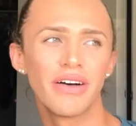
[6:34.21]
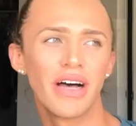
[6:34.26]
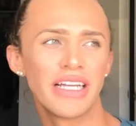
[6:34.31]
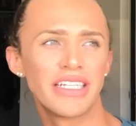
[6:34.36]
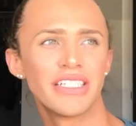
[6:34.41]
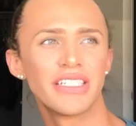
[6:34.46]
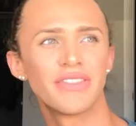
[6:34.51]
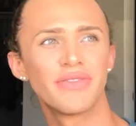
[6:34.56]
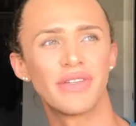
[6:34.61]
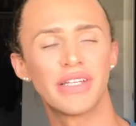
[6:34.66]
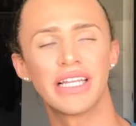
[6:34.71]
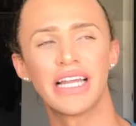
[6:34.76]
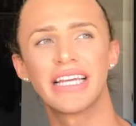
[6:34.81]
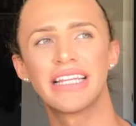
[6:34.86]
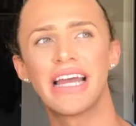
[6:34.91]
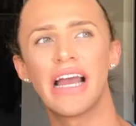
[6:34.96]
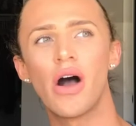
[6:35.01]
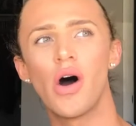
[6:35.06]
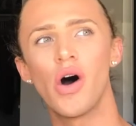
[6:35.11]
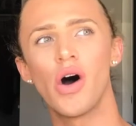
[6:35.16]
I just feel like
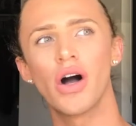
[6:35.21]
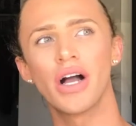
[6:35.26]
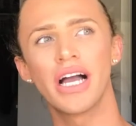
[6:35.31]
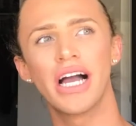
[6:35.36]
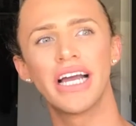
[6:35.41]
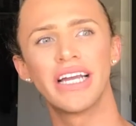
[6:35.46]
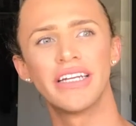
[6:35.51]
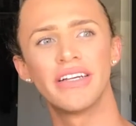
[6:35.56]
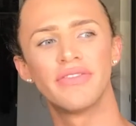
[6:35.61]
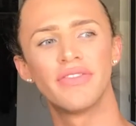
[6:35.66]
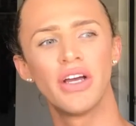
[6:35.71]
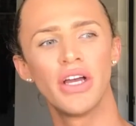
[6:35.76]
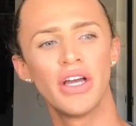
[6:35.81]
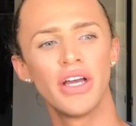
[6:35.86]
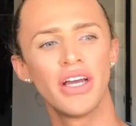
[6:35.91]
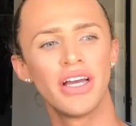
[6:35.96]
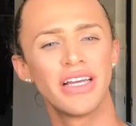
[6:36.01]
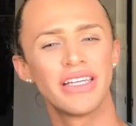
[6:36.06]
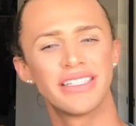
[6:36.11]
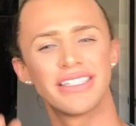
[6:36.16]
they all kind of
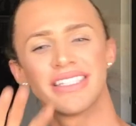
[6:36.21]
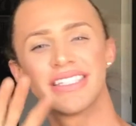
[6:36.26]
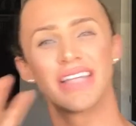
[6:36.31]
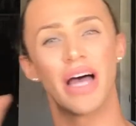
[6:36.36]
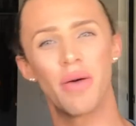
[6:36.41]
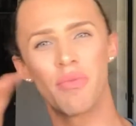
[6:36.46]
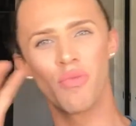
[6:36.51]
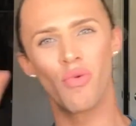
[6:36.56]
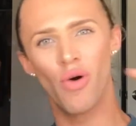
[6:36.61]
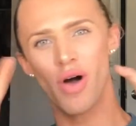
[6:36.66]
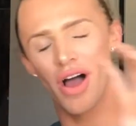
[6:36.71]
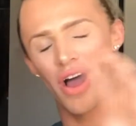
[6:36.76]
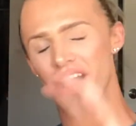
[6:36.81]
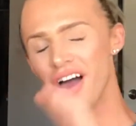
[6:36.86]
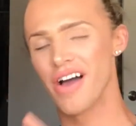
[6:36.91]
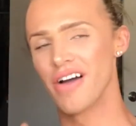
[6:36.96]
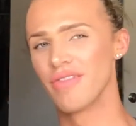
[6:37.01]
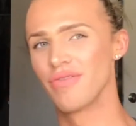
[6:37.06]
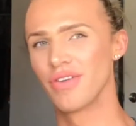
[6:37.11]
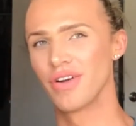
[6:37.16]
somewhat
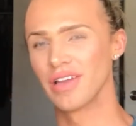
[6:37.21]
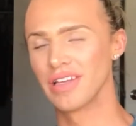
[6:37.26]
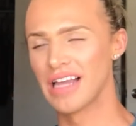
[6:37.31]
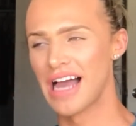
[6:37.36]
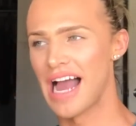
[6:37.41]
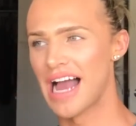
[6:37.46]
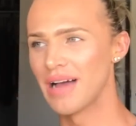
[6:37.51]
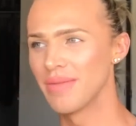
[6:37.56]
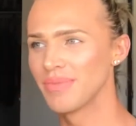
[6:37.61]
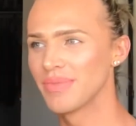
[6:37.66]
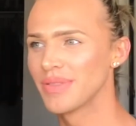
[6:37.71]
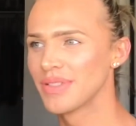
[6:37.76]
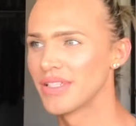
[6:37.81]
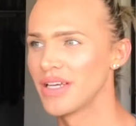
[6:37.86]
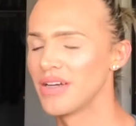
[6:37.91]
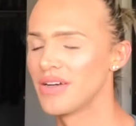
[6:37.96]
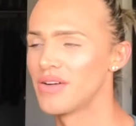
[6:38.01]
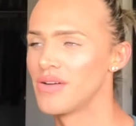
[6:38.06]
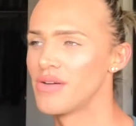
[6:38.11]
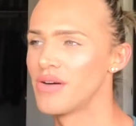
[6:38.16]
overlap.
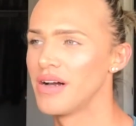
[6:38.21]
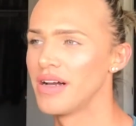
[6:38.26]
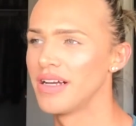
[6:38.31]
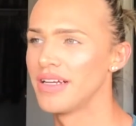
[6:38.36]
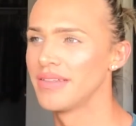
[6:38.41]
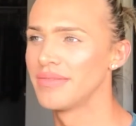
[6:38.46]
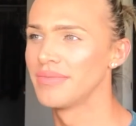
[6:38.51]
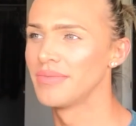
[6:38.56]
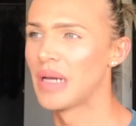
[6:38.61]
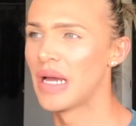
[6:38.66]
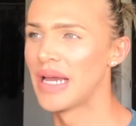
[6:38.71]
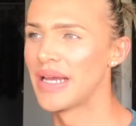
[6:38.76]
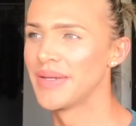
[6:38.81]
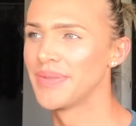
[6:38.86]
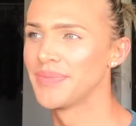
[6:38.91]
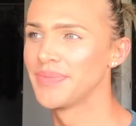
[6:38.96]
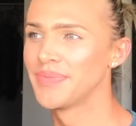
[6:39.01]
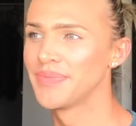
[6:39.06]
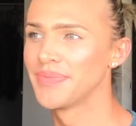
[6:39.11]
So, but